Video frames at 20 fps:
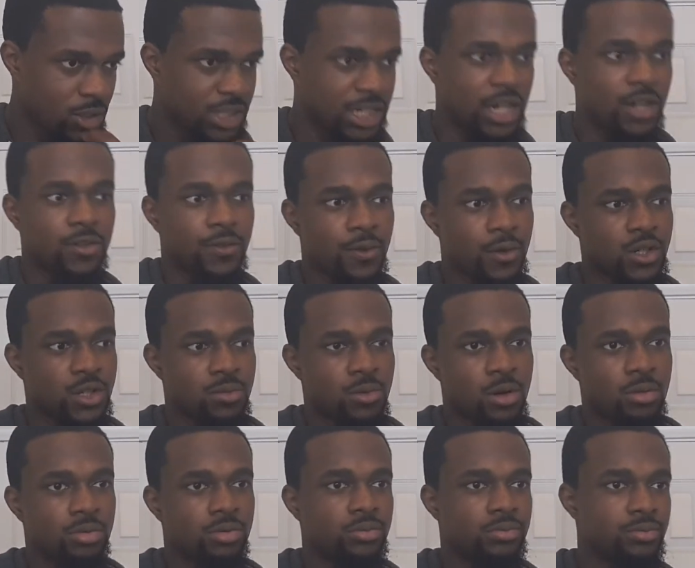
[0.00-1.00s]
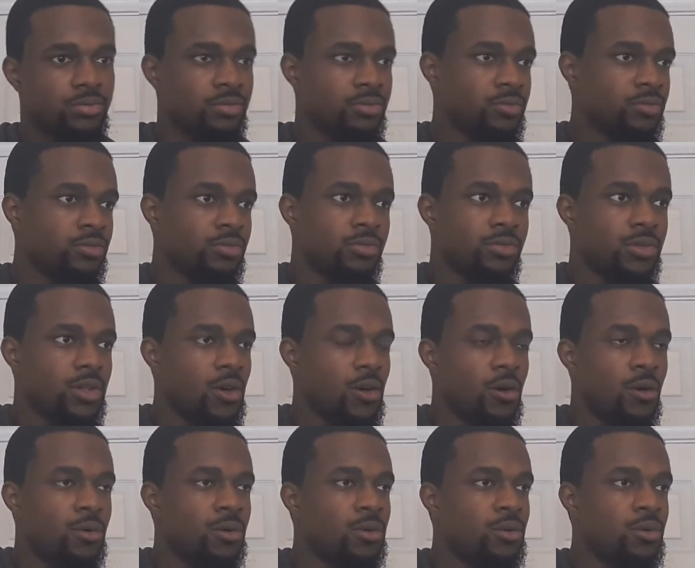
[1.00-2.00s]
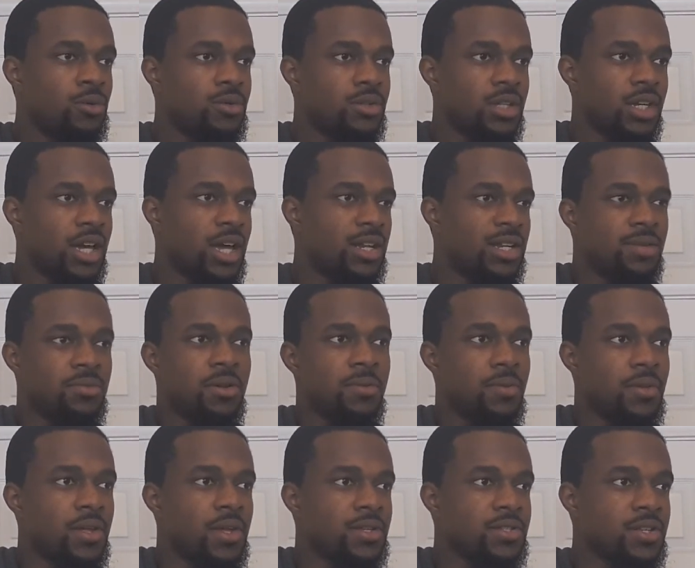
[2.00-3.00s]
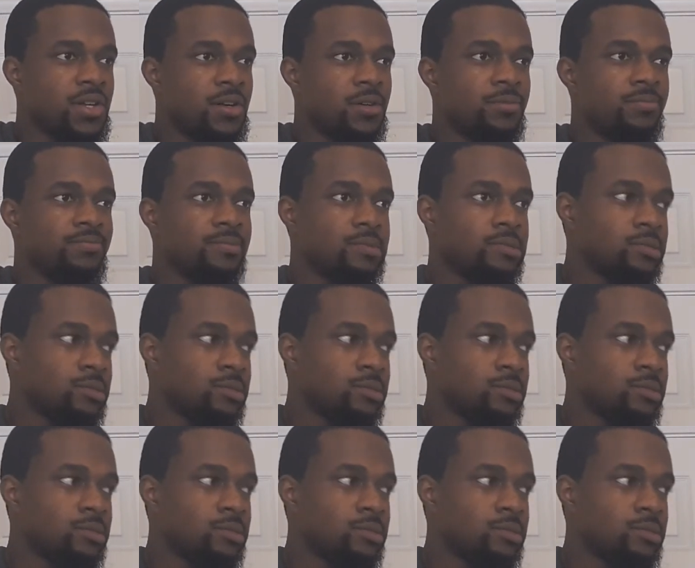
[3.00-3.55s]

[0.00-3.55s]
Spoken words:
out to Virgin Mobile. Old news, they got unlimited plans now.